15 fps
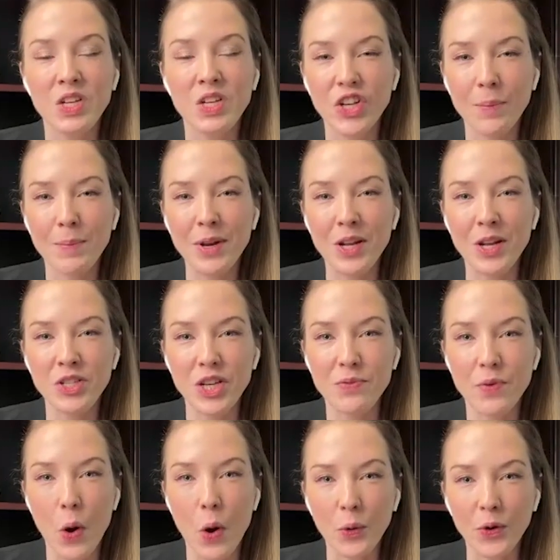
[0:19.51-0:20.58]
Chairman and Chief
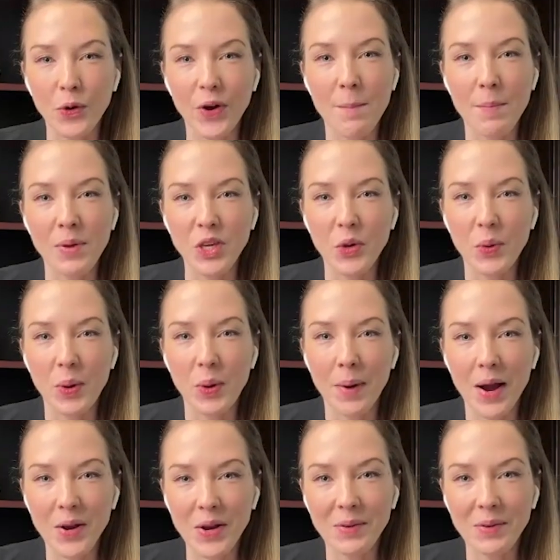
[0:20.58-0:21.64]
Owner at McEwen
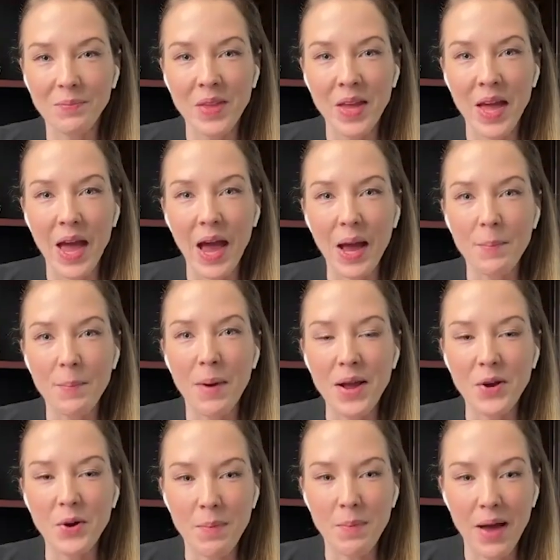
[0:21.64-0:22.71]
Mining, and
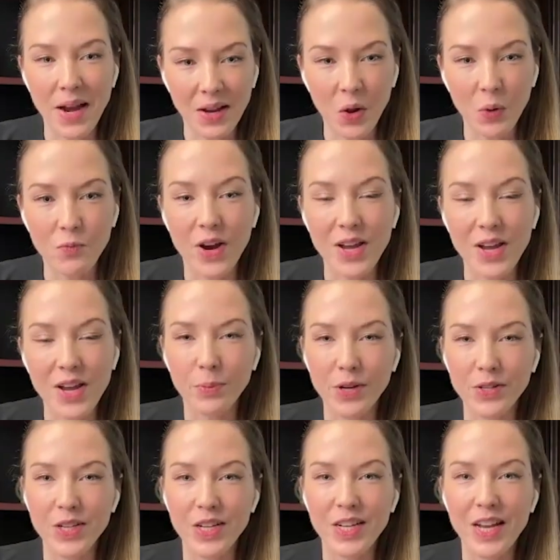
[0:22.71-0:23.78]
Michael Meding, Vice
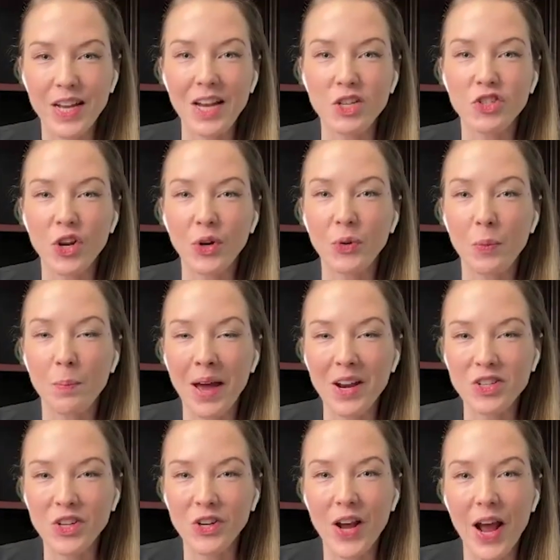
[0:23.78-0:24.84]
President and General
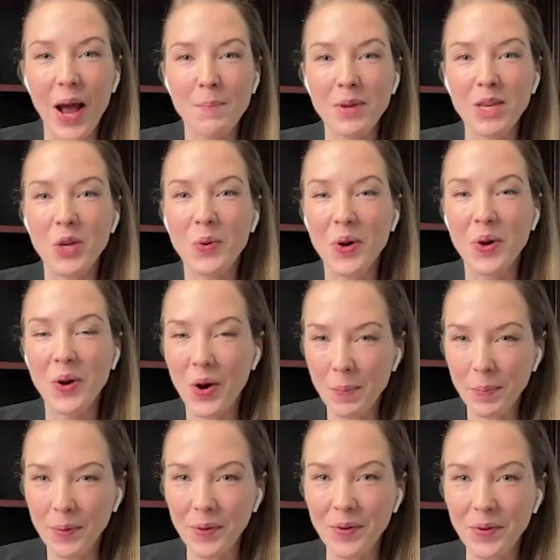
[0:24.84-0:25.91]
Manager at McEwen
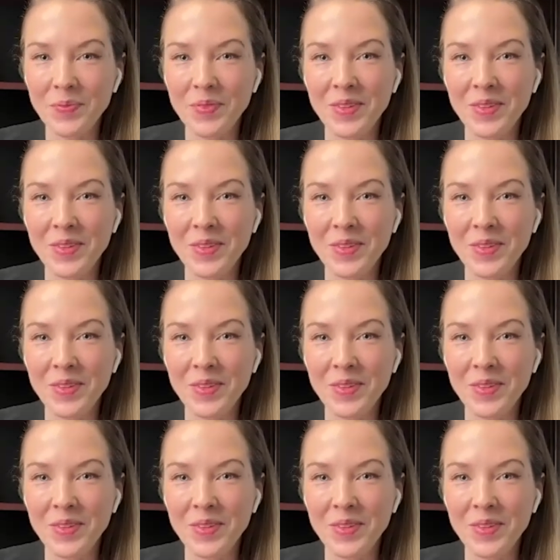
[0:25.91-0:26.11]
Copper.